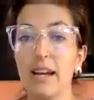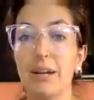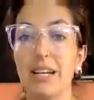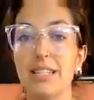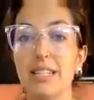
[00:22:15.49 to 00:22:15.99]

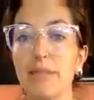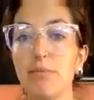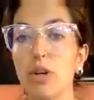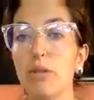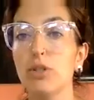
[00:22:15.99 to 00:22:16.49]
Because they
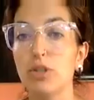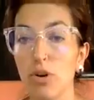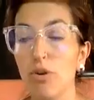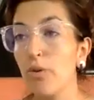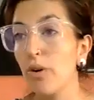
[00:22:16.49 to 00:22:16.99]
absorb
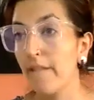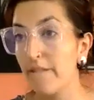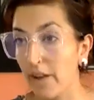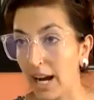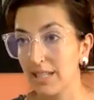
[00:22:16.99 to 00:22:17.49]
so
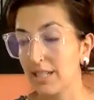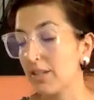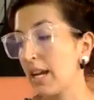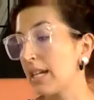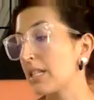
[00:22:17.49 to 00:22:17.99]
fast.
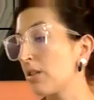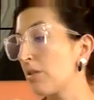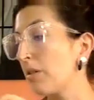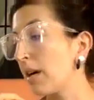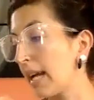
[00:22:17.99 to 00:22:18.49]
Okay,
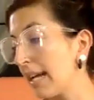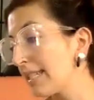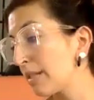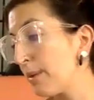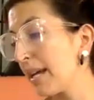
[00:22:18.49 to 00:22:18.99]
so
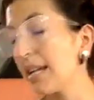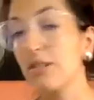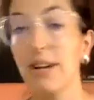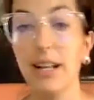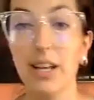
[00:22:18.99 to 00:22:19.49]
again, speaking
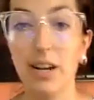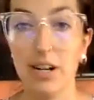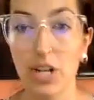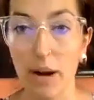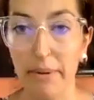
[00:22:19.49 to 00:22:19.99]
directly on
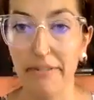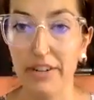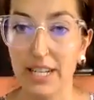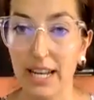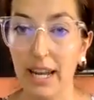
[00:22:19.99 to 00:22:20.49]
our topic
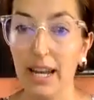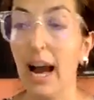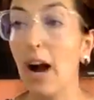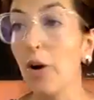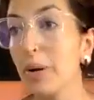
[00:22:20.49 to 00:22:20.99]
for today,
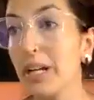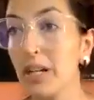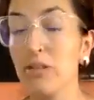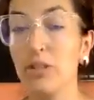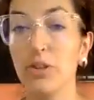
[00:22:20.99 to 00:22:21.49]
how are we going
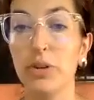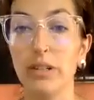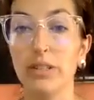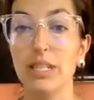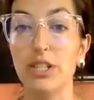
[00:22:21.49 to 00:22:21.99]
to use our
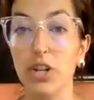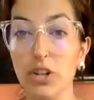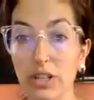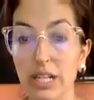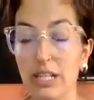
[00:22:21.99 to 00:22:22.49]
oils
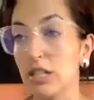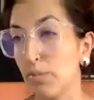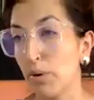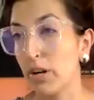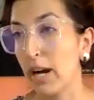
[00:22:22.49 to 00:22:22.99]
internally to
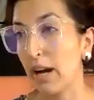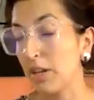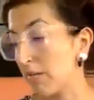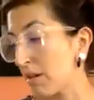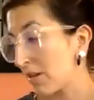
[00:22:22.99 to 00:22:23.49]
support our
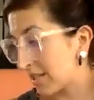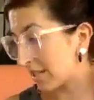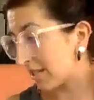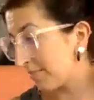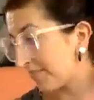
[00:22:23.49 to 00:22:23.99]
healthy immune
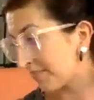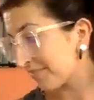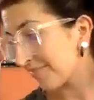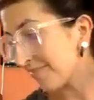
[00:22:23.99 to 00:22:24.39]
system?